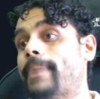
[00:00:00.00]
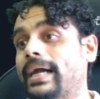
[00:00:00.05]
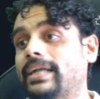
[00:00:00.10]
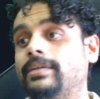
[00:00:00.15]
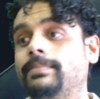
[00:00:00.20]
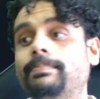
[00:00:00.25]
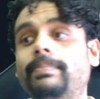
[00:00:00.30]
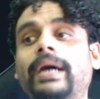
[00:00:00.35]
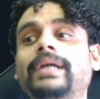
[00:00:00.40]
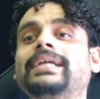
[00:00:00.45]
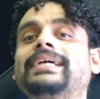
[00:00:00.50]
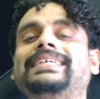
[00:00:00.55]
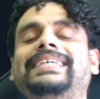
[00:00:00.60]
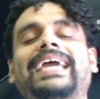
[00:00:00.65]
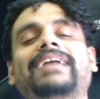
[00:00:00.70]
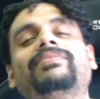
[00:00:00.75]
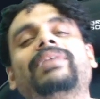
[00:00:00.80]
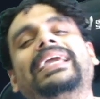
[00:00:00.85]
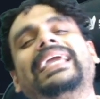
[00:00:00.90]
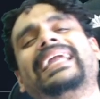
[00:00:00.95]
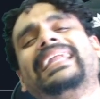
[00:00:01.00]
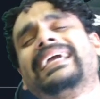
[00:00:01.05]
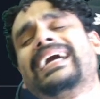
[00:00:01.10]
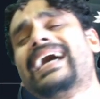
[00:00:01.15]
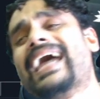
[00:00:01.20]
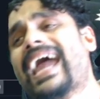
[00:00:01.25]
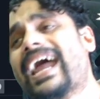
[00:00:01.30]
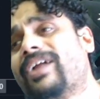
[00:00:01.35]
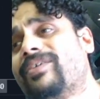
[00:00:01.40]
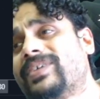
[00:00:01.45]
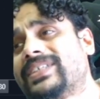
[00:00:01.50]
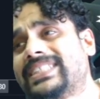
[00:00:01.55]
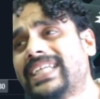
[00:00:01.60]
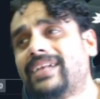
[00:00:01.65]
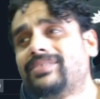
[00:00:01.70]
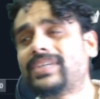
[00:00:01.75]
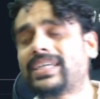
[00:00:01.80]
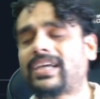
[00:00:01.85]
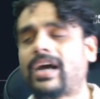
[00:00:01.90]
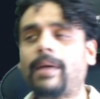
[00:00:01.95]
But again, we're getting ahead of
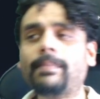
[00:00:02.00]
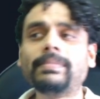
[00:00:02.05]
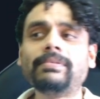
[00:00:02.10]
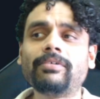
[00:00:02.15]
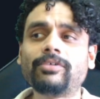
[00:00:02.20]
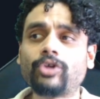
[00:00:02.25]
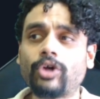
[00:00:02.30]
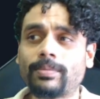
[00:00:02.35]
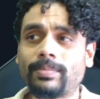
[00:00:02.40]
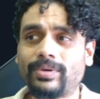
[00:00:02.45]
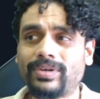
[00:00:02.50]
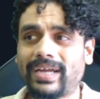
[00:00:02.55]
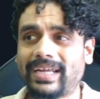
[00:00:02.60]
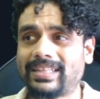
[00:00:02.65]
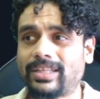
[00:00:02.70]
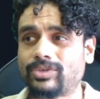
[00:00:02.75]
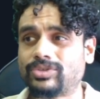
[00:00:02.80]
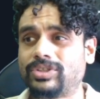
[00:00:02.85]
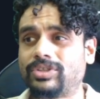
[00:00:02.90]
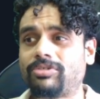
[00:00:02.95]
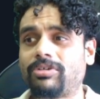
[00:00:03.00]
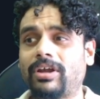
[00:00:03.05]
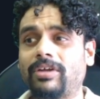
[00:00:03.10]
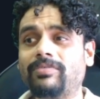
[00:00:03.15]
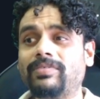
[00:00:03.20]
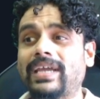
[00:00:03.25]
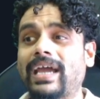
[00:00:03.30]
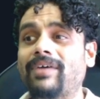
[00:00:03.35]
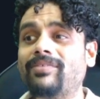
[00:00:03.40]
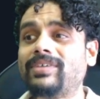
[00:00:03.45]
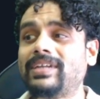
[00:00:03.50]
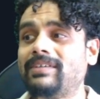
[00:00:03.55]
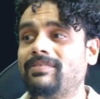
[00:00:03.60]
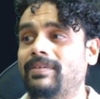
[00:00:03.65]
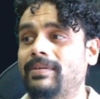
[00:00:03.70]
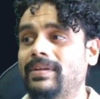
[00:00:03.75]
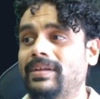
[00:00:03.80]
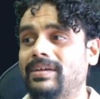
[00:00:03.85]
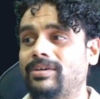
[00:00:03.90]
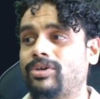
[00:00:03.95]
ourselves. I can't believe we're talking about 9,300. We haven't
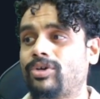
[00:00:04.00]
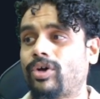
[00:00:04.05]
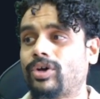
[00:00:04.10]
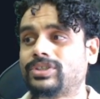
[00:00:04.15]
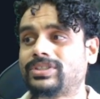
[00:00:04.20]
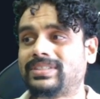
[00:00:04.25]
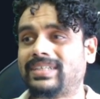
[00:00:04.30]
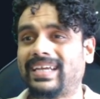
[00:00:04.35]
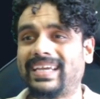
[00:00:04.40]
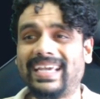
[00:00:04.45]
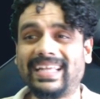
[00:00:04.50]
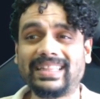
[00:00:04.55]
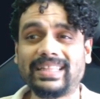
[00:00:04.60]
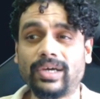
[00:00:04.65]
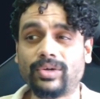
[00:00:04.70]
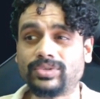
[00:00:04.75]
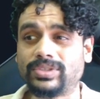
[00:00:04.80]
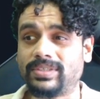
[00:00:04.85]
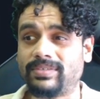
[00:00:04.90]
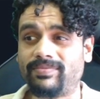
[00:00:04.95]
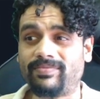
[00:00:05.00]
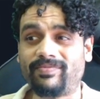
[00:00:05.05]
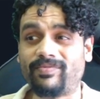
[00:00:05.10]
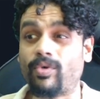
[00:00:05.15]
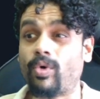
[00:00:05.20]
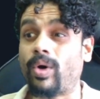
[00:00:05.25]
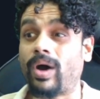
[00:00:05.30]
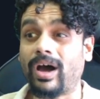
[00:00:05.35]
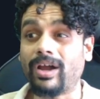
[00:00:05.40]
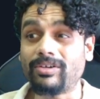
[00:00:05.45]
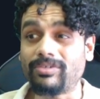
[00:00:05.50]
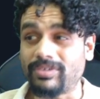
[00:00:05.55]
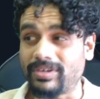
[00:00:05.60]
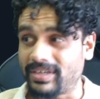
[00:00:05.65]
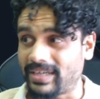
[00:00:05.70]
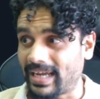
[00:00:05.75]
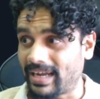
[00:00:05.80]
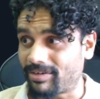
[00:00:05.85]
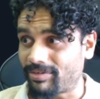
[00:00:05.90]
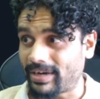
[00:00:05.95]
even crossed 8,400
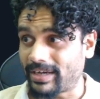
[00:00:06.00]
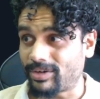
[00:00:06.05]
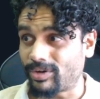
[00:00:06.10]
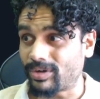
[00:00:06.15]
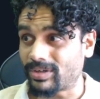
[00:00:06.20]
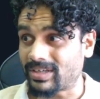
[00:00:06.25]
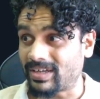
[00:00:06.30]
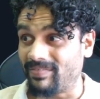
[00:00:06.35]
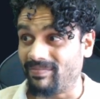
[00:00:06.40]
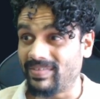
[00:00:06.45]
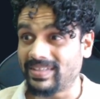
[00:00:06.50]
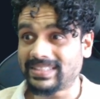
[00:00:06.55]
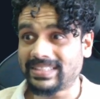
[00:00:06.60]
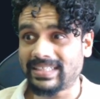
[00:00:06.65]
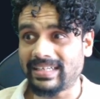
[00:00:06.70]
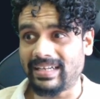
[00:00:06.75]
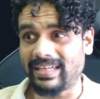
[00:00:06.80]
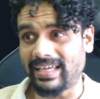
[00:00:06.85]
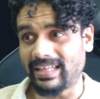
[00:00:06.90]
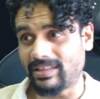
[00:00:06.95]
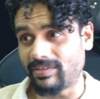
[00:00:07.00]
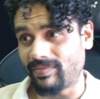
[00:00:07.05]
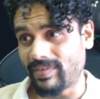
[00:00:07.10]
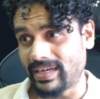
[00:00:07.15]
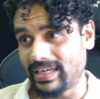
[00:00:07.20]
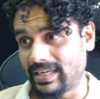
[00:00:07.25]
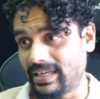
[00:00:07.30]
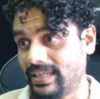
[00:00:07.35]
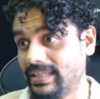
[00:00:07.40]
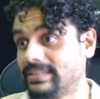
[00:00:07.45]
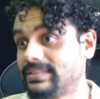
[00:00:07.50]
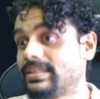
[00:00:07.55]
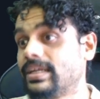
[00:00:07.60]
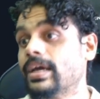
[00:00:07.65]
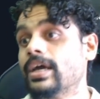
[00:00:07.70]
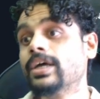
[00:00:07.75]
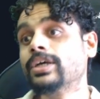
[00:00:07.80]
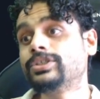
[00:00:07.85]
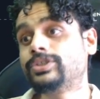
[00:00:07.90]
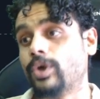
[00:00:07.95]
yet, right? Not convincingly at the very least.
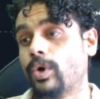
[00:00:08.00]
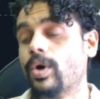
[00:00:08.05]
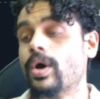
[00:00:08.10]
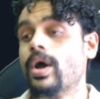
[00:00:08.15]
So